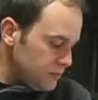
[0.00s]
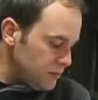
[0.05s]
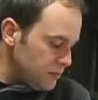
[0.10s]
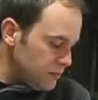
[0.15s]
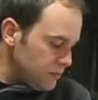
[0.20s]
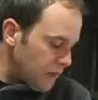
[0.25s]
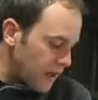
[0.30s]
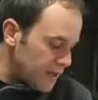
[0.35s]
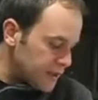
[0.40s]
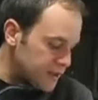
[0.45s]

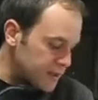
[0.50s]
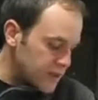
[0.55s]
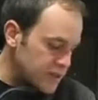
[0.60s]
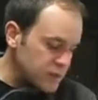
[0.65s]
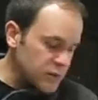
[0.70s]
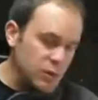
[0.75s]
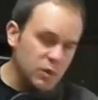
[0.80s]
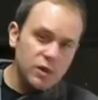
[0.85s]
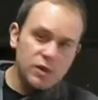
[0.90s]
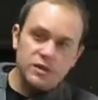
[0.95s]
my
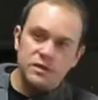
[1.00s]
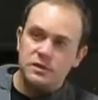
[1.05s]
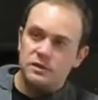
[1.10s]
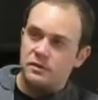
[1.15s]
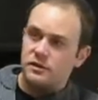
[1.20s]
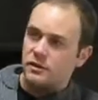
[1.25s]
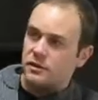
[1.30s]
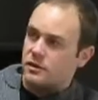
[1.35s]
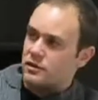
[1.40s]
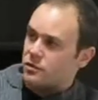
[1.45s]
assessment was
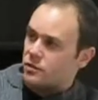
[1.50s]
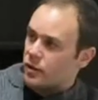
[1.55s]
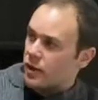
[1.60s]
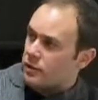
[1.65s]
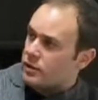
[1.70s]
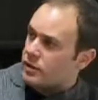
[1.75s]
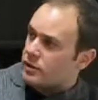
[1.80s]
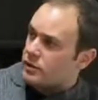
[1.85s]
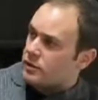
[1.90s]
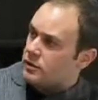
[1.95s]
this
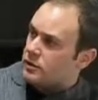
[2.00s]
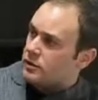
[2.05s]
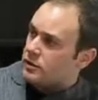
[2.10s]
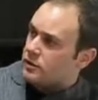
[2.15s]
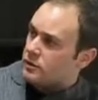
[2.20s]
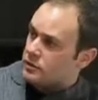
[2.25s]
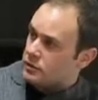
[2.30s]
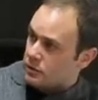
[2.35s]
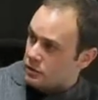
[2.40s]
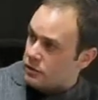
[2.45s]
remedy looked
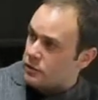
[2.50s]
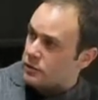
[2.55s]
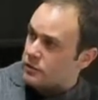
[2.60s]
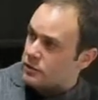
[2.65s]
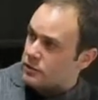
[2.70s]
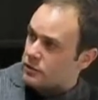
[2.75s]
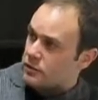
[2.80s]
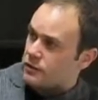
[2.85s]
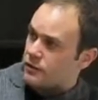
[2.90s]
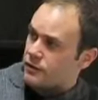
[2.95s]
good
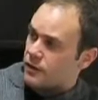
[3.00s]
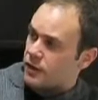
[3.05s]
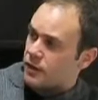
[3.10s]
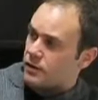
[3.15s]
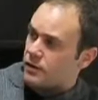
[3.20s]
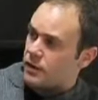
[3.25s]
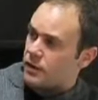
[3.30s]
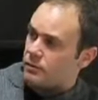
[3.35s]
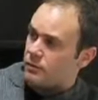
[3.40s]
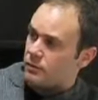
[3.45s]
so
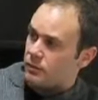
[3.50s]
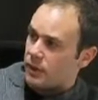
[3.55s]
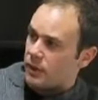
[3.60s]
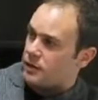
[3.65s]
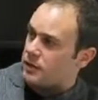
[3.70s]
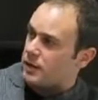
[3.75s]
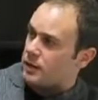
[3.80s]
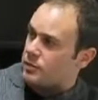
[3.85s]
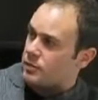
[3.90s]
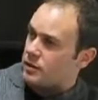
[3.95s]
far. It might
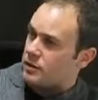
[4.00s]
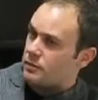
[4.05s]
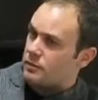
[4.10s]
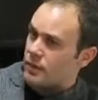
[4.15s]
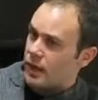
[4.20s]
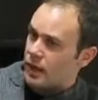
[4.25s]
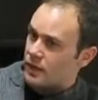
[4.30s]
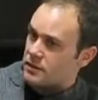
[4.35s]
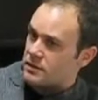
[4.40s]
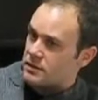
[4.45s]
not be the
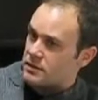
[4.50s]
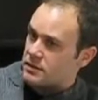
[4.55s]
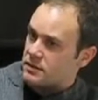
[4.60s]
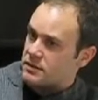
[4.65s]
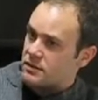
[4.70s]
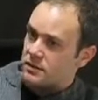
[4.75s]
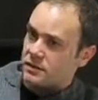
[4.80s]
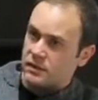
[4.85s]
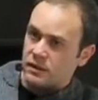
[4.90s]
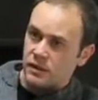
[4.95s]
best.
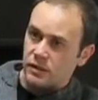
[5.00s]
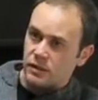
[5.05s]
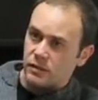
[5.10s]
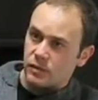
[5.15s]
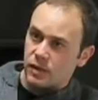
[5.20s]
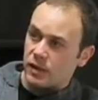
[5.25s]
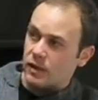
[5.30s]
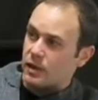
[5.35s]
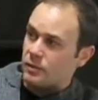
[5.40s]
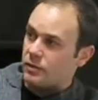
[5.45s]
It
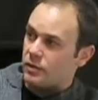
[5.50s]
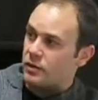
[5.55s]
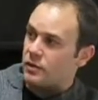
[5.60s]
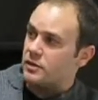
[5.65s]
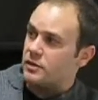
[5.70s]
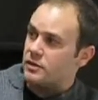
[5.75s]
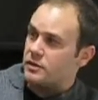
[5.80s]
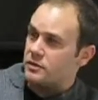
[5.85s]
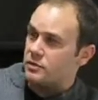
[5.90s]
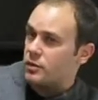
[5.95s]
might not be
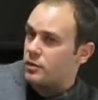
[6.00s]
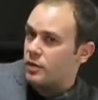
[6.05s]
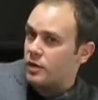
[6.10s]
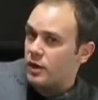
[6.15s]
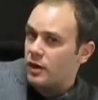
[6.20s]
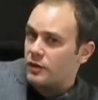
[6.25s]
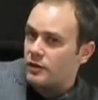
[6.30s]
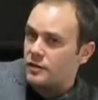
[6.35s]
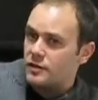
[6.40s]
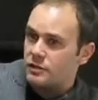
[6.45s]
this what we
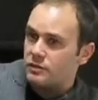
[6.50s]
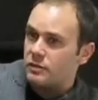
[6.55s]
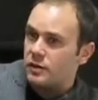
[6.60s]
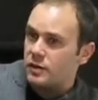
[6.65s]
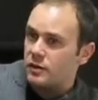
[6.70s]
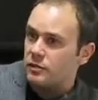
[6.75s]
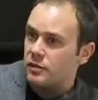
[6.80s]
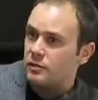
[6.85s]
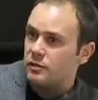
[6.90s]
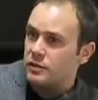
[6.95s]
call the
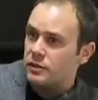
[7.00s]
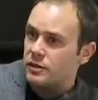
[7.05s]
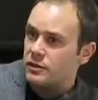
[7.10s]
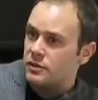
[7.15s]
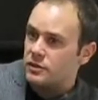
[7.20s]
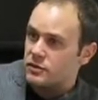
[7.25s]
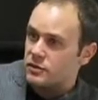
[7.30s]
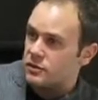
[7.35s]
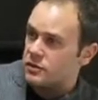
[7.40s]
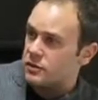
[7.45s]
simillimum, but
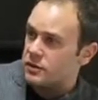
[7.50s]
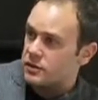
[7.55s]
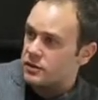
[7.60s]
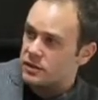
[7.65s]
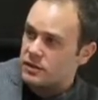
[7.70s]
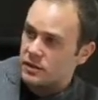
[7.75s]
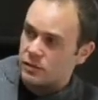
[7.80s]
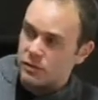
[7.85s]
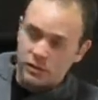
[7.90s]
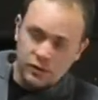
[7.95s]
it's certainly
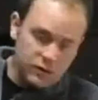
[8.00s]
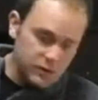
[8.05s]
similar.